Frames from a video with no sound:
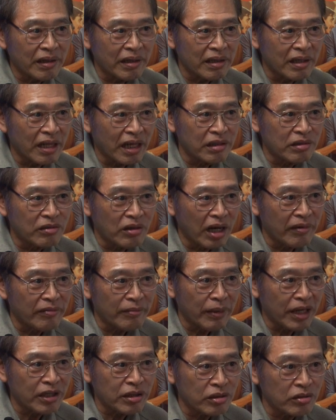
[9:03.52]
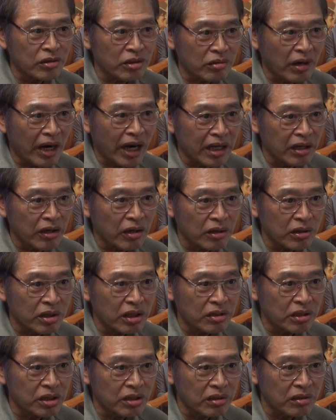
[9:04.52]
then you have major dry
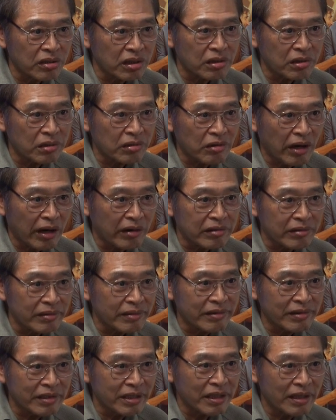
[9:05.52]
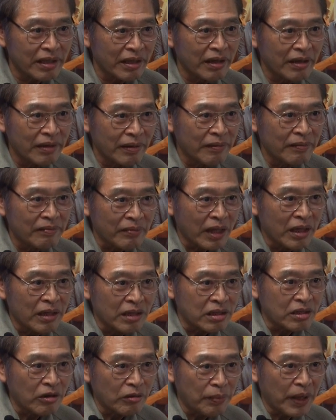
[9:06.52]
conditions, drought.
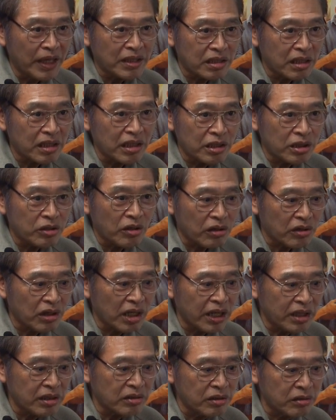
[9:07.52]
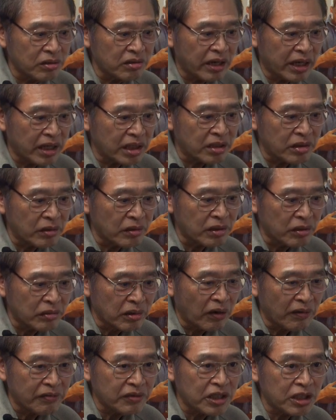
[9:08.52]
So basically circulation change, so the
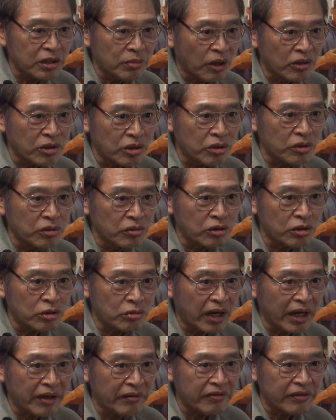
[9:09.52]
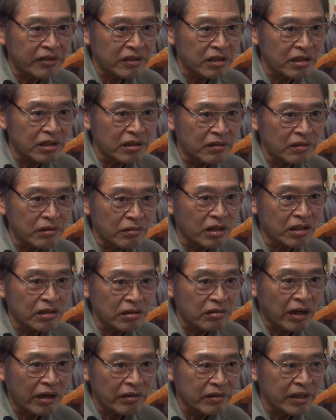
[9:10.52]
northeast monsoon strengthens during
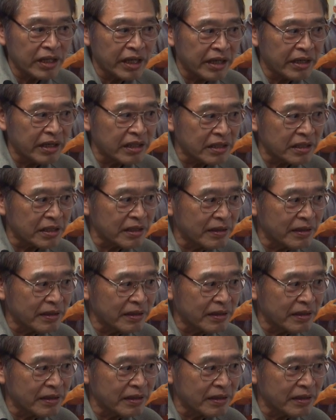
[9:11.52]
drought years.